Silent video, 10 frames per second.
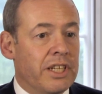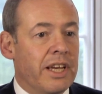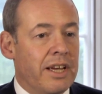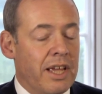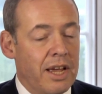
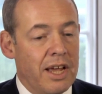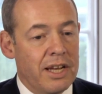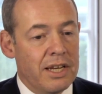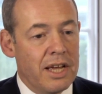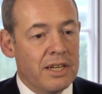year
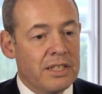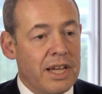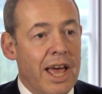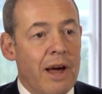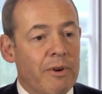and
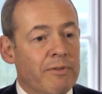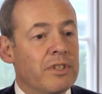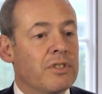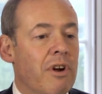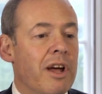how we've
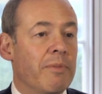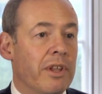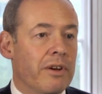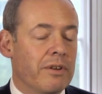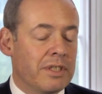described
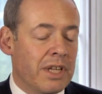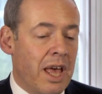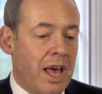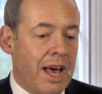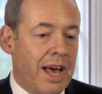those,
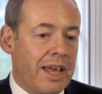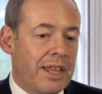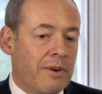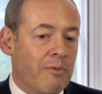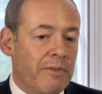I
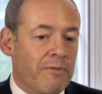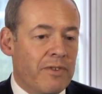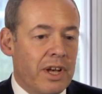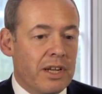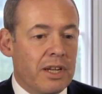think we've
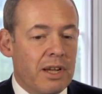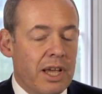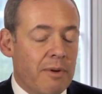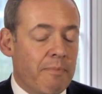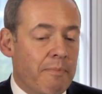
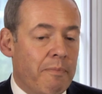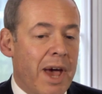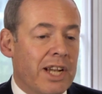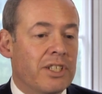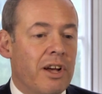
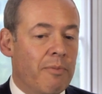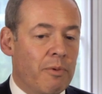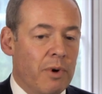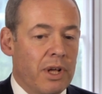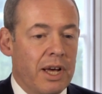matched up
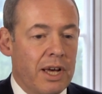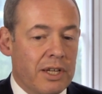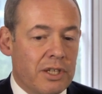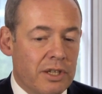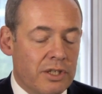
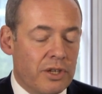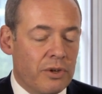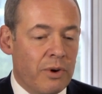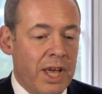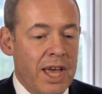
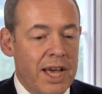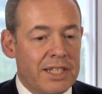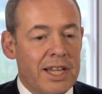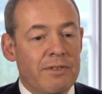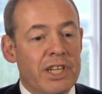to a
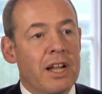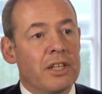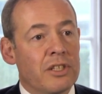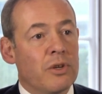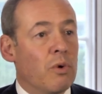set of
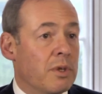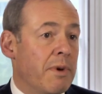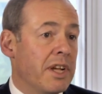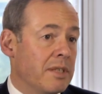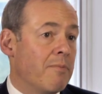challenges caused
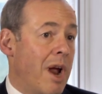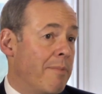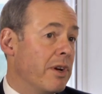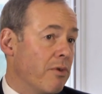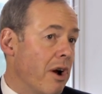by some
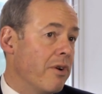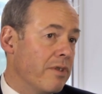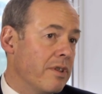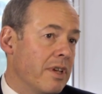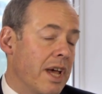rapid
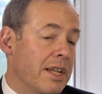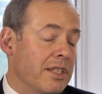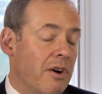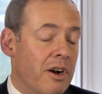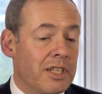growth.
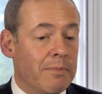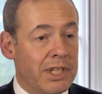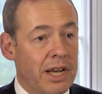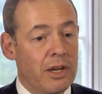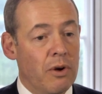So RSM
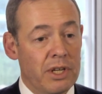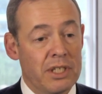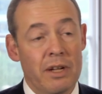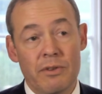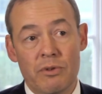Tenon got
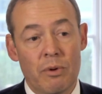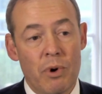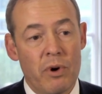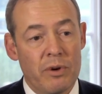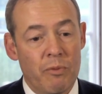itself to a
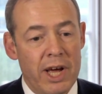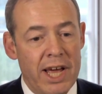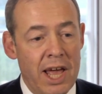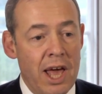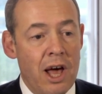point
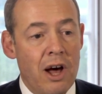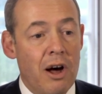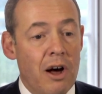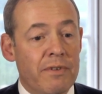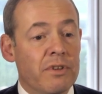where,
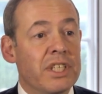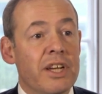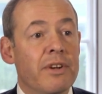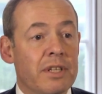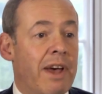after a
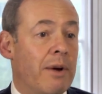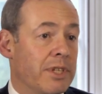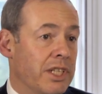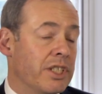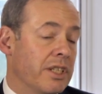series of
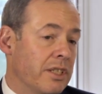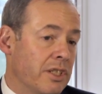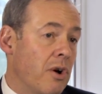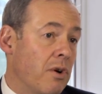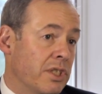acquisitions,
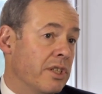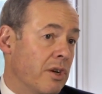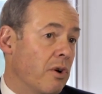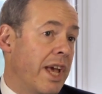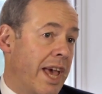cost had
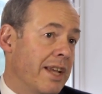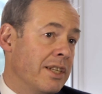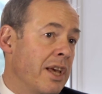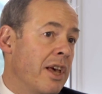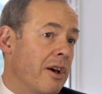got ahead
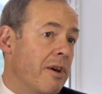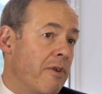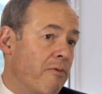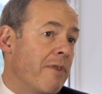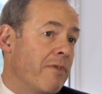
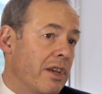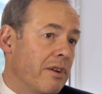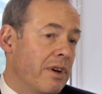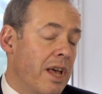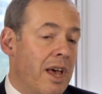of
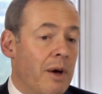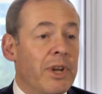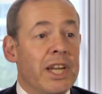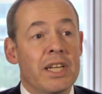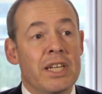revenue, and we
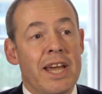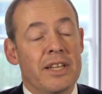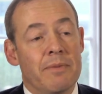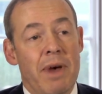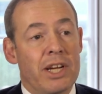needed to take
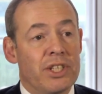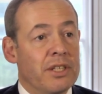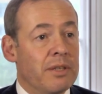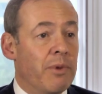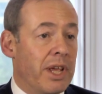some
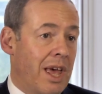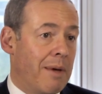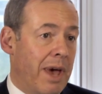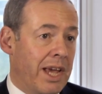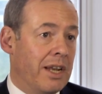action to bring
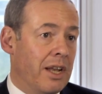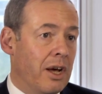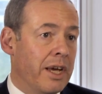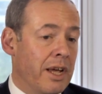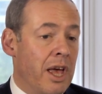that back in
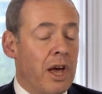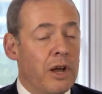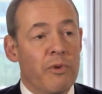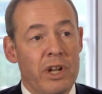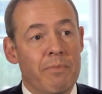line
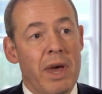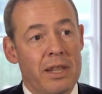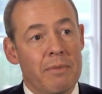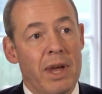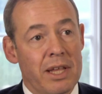and really
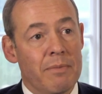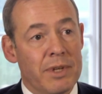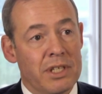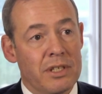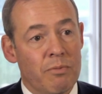make the
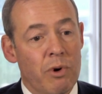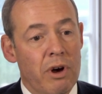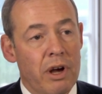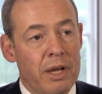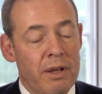business
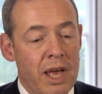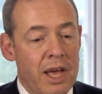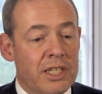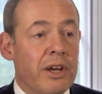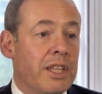work.
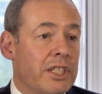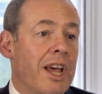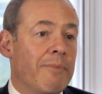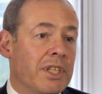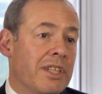So in the
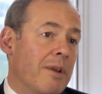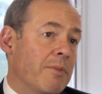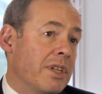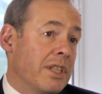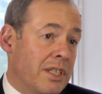chairman's
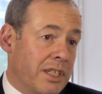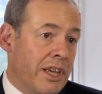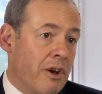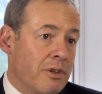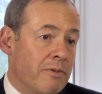statement and the
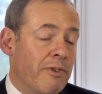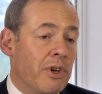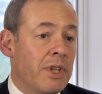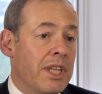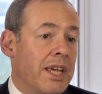CEO's
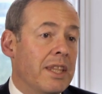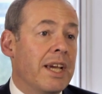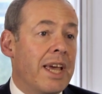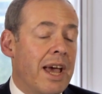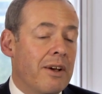review in the
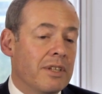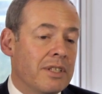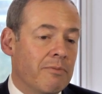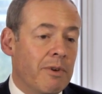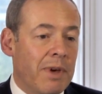
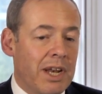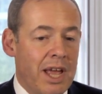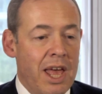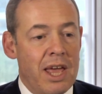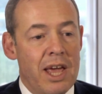accounts, we've been
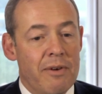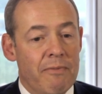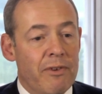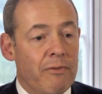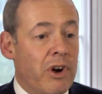
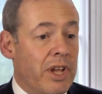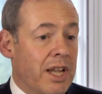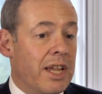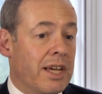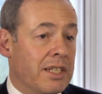very
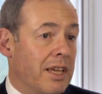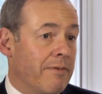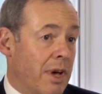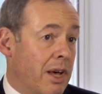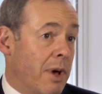clear to give
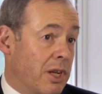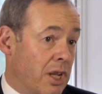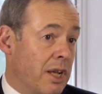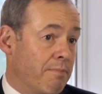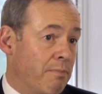
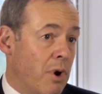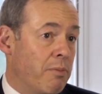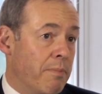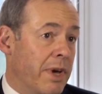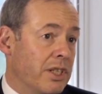a
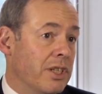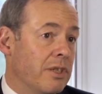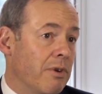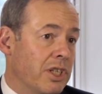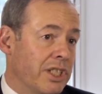proper picture
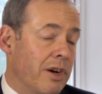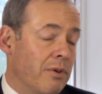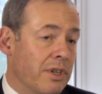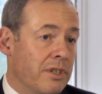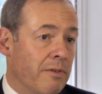to our
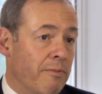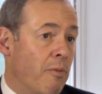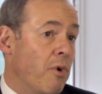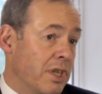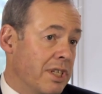shareholders of
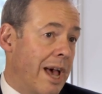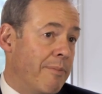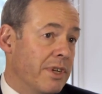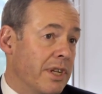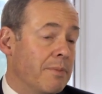what has
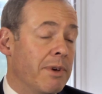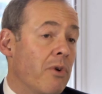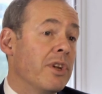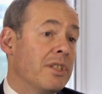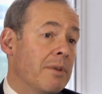happened and to be
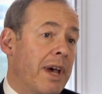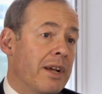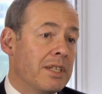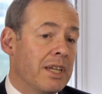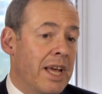honest
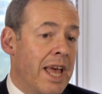about